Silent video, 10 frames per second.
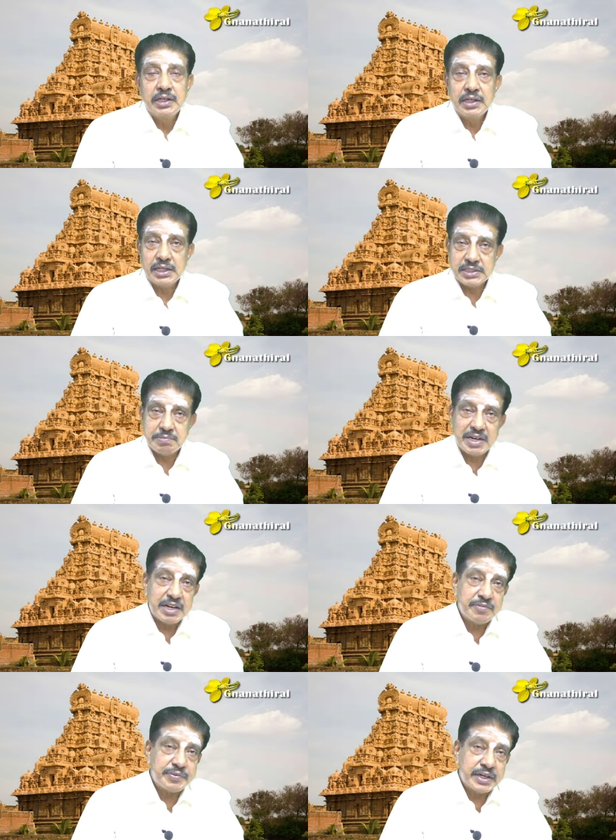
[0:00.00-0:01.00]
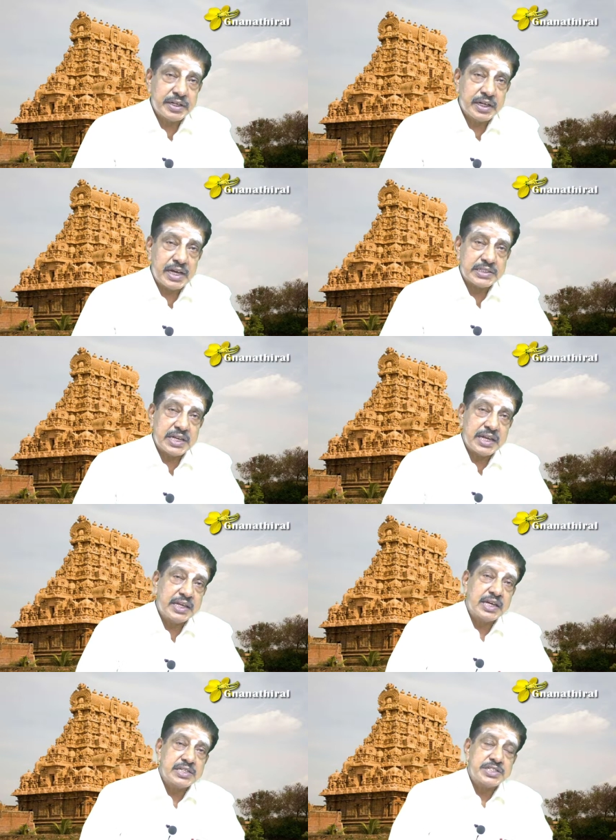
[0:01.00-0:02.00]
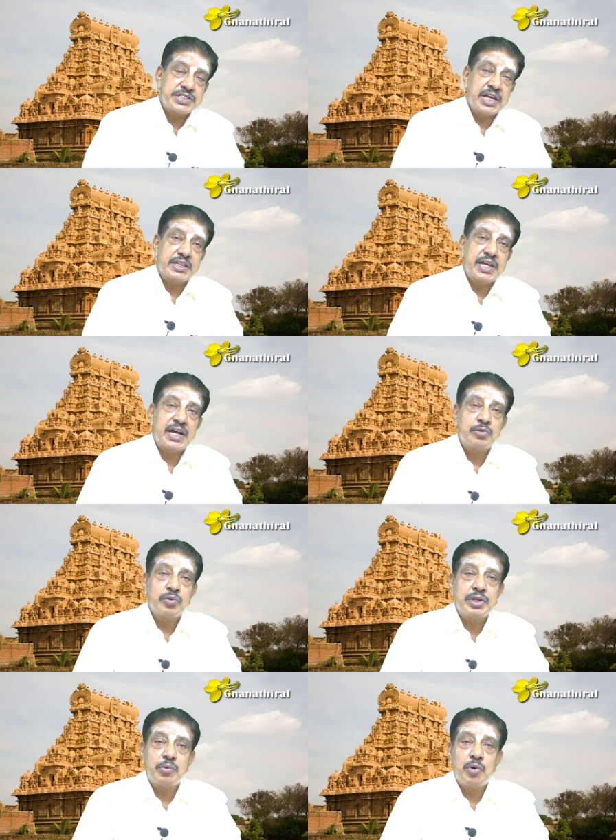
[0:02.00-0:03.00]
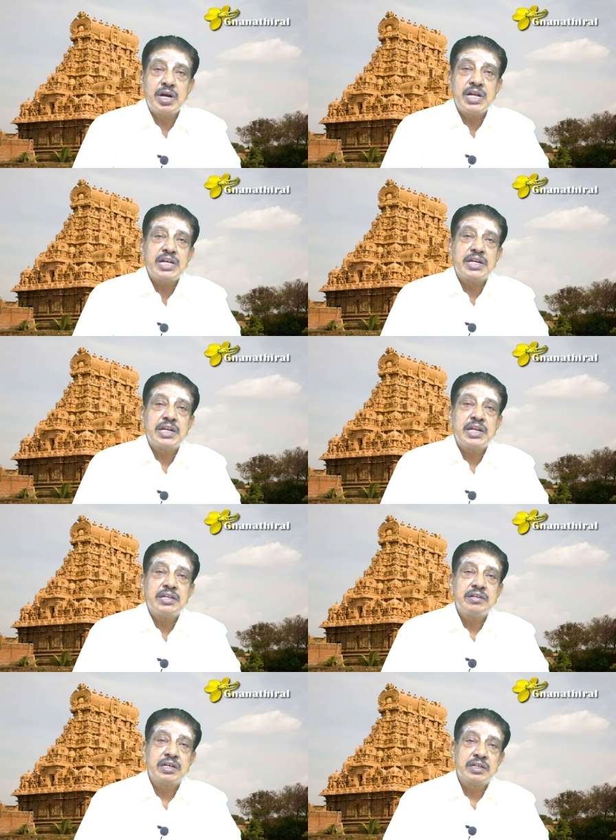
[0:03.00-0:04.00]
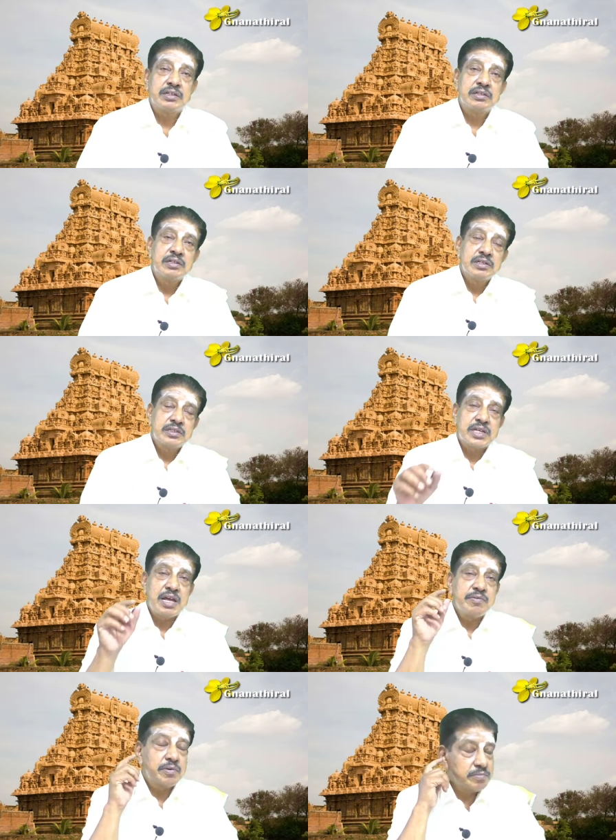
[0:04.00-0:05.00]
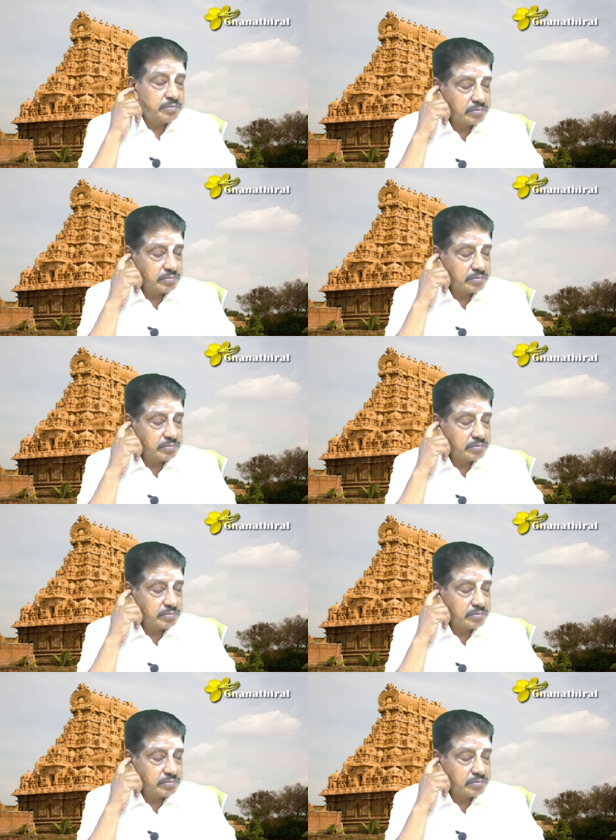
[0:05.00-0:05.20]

As a matter of fact, as I can say that the only religion, Saivam,